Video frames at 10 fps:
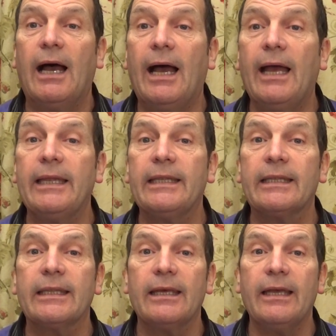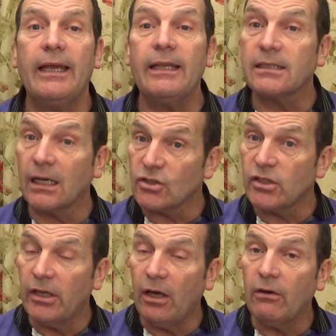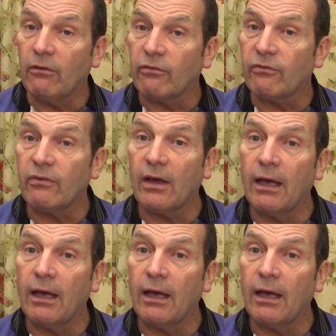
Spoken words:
and it touched a nerve.